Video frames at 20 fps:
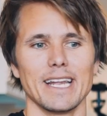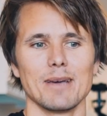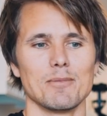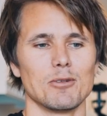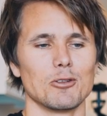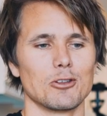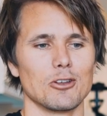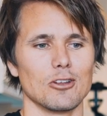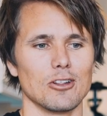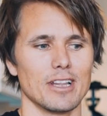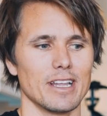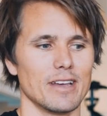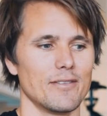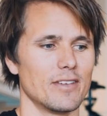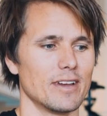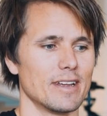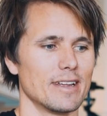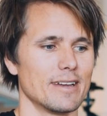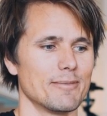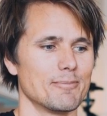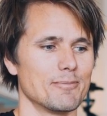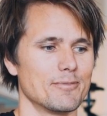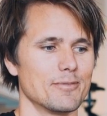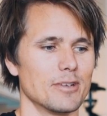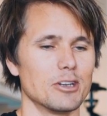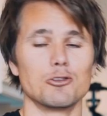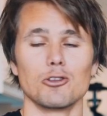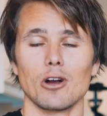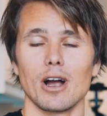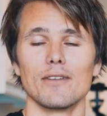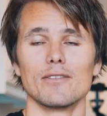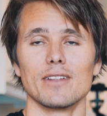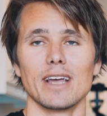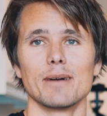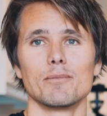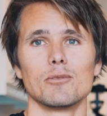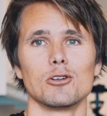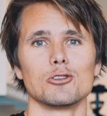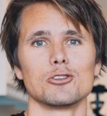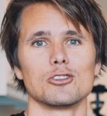able to live and drive
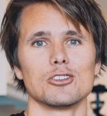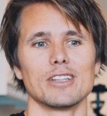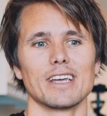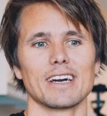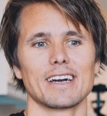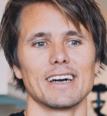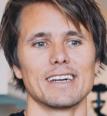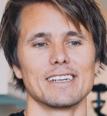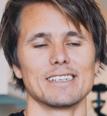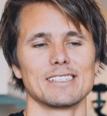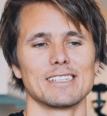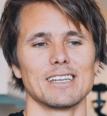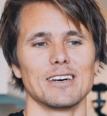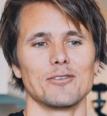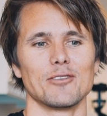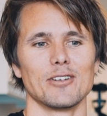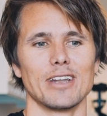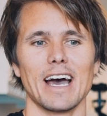Lambos and that kind of stuff.